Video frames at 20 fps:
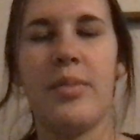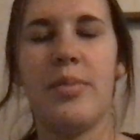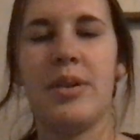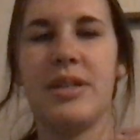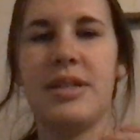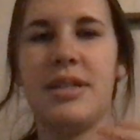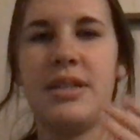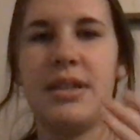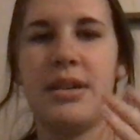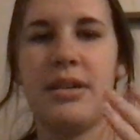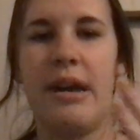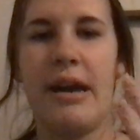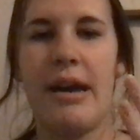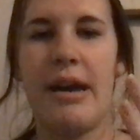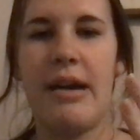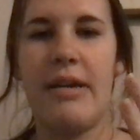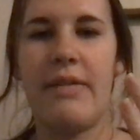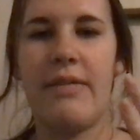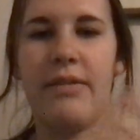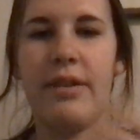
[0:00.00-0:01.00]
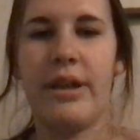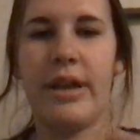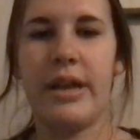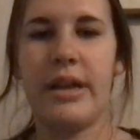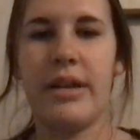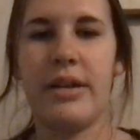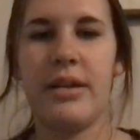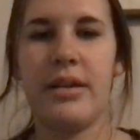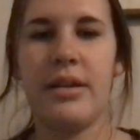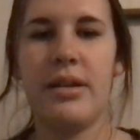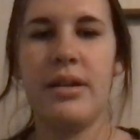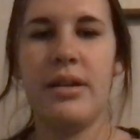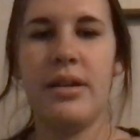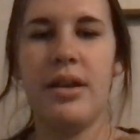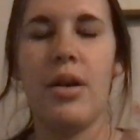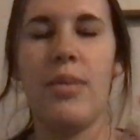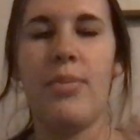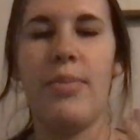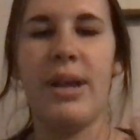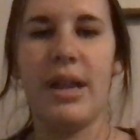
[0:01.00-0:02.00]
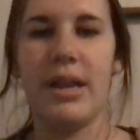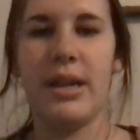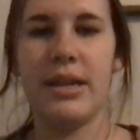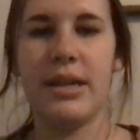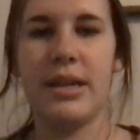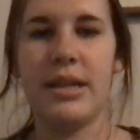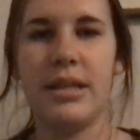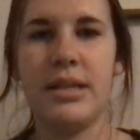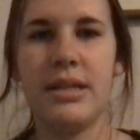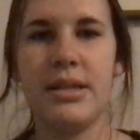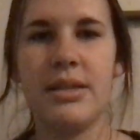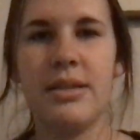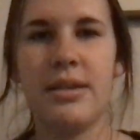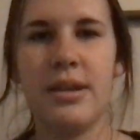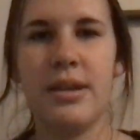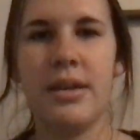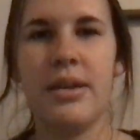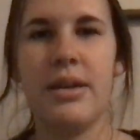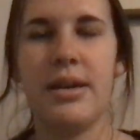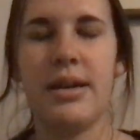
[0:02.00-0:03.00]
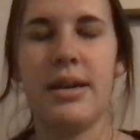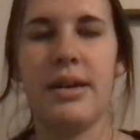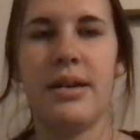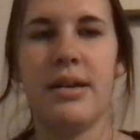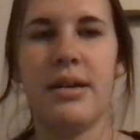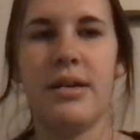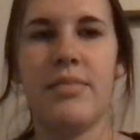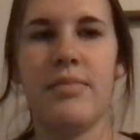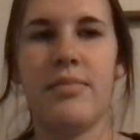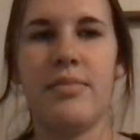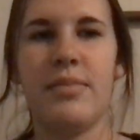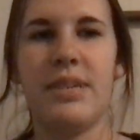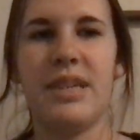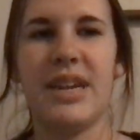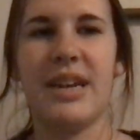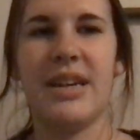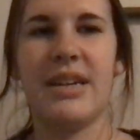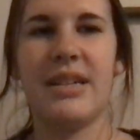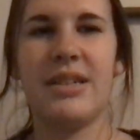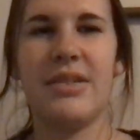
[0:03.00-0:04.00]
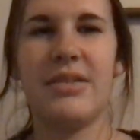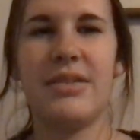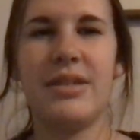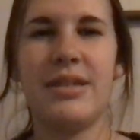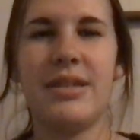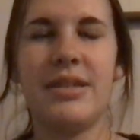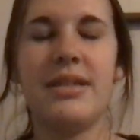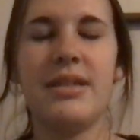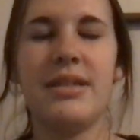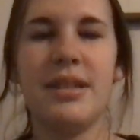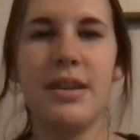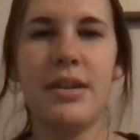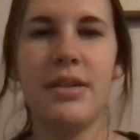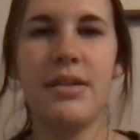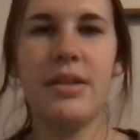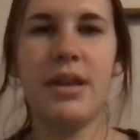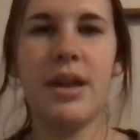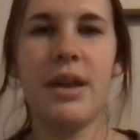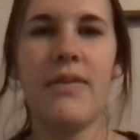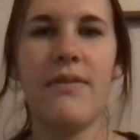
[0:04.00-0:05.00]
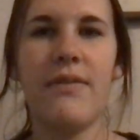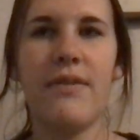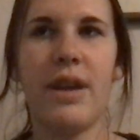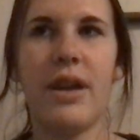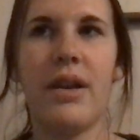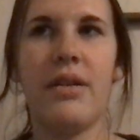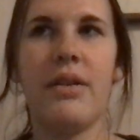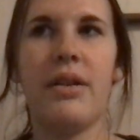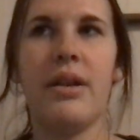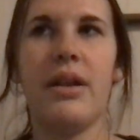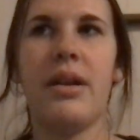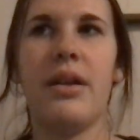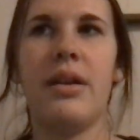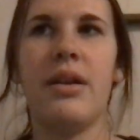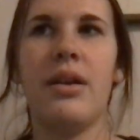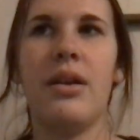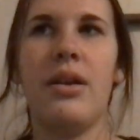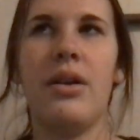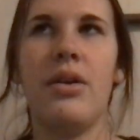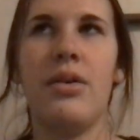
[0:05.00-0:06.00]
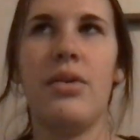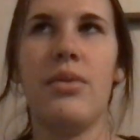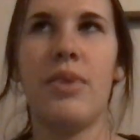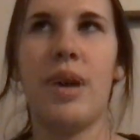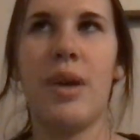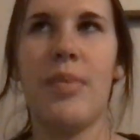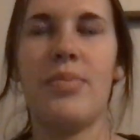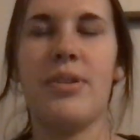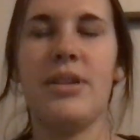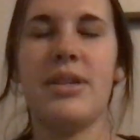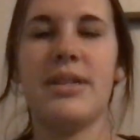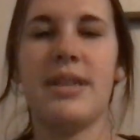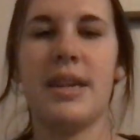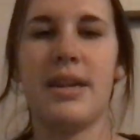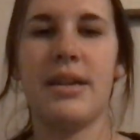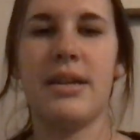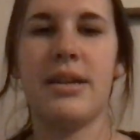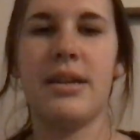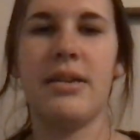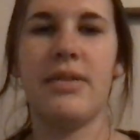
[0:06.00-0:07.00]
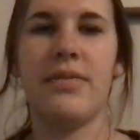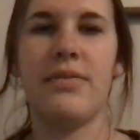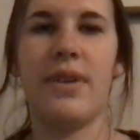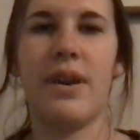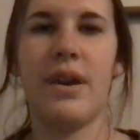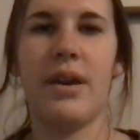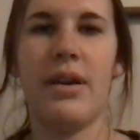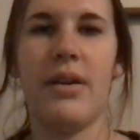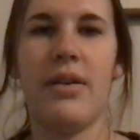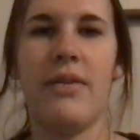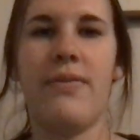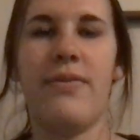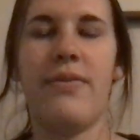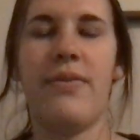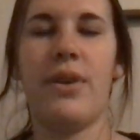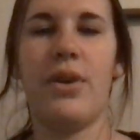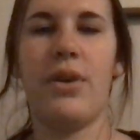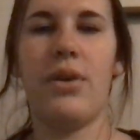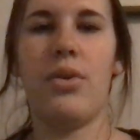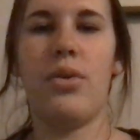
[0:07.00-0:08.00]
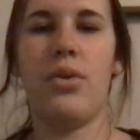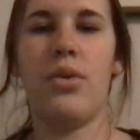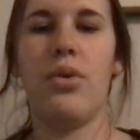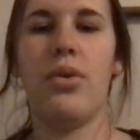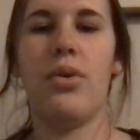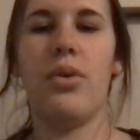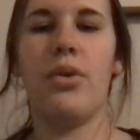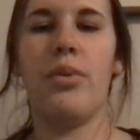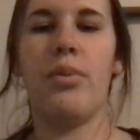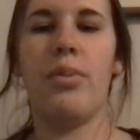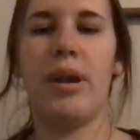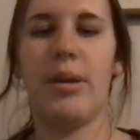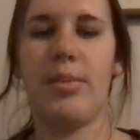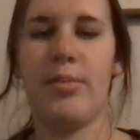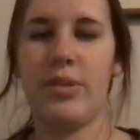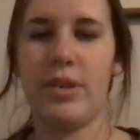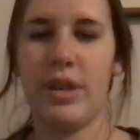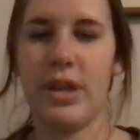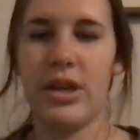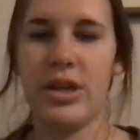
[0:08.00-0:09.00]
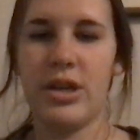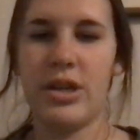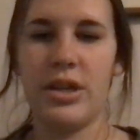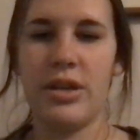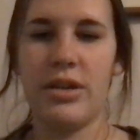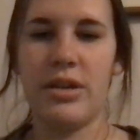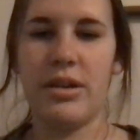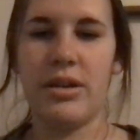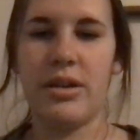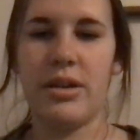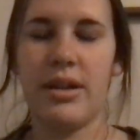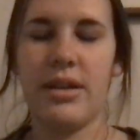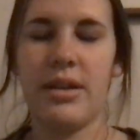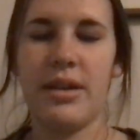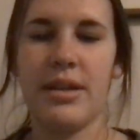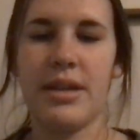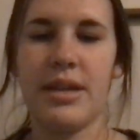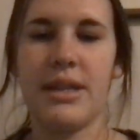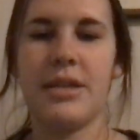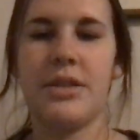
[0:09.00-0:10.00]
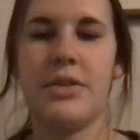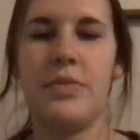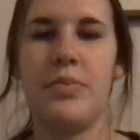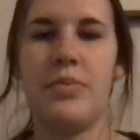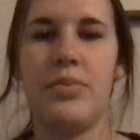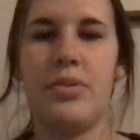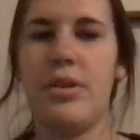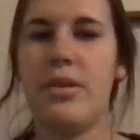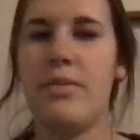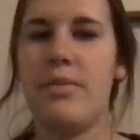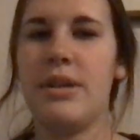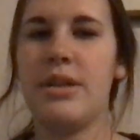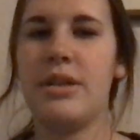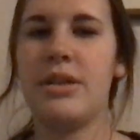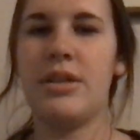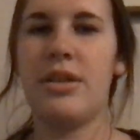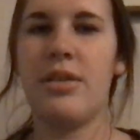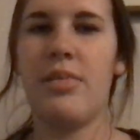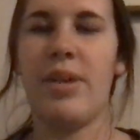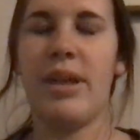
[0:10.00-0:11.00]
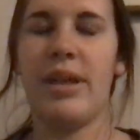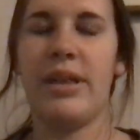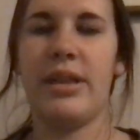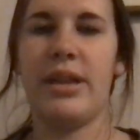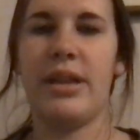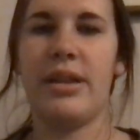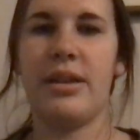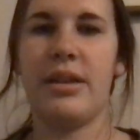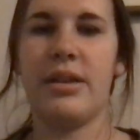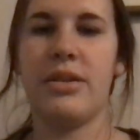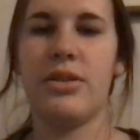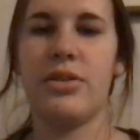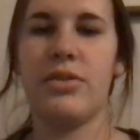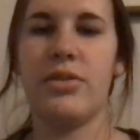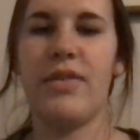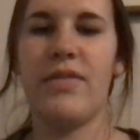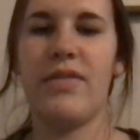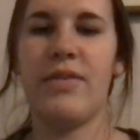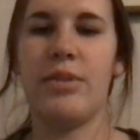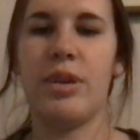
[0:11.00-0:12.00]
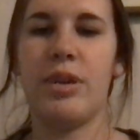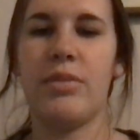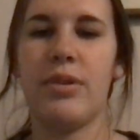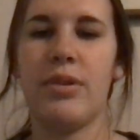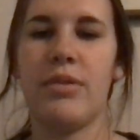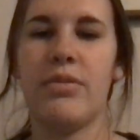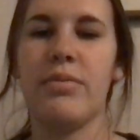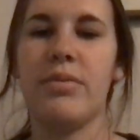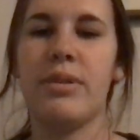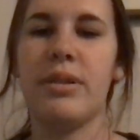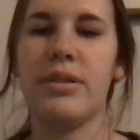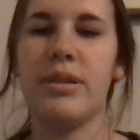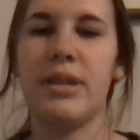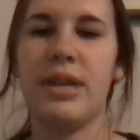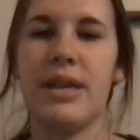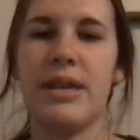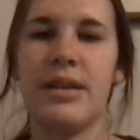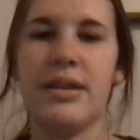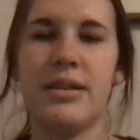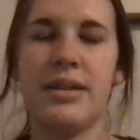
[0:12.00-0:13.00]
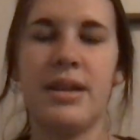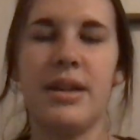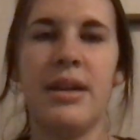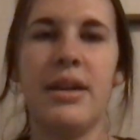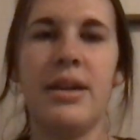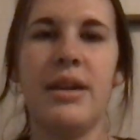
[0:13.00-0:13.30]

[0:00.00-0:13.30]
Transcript: it, but still have like opinions. So it's still not very representative of the whole population. And I think that's pretty much the main thing that I took away from non-probability is